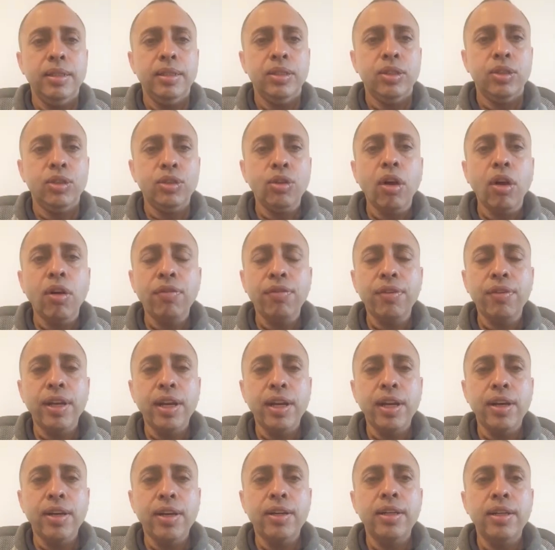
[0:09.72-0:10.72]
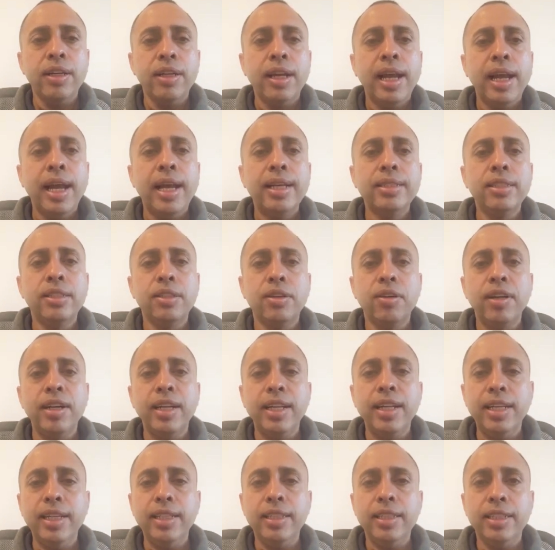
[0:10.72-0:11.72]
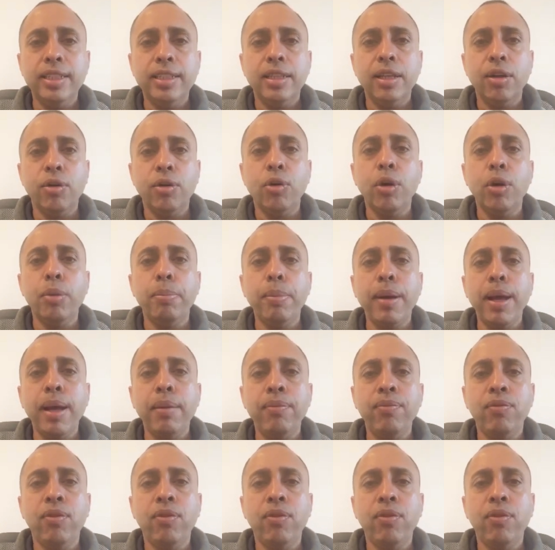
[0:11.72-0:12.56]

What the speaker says: Solve.care has released the roadmap